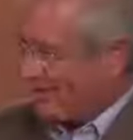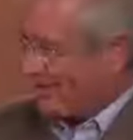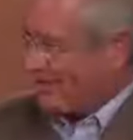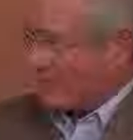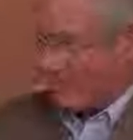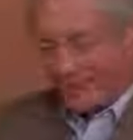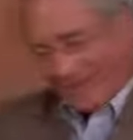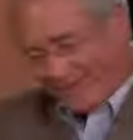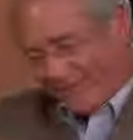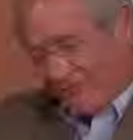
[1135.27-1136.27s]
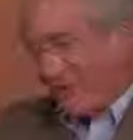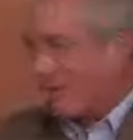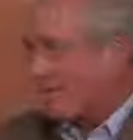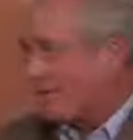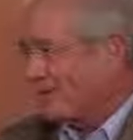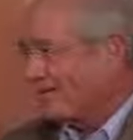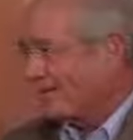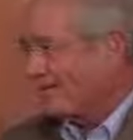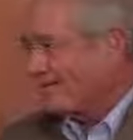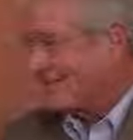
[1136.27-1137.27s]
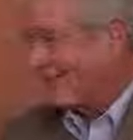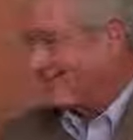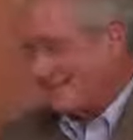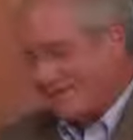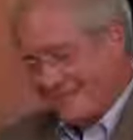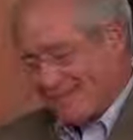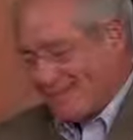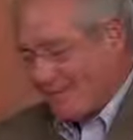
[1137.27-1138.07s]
right on the plane, and away we went. You know, that was yeah.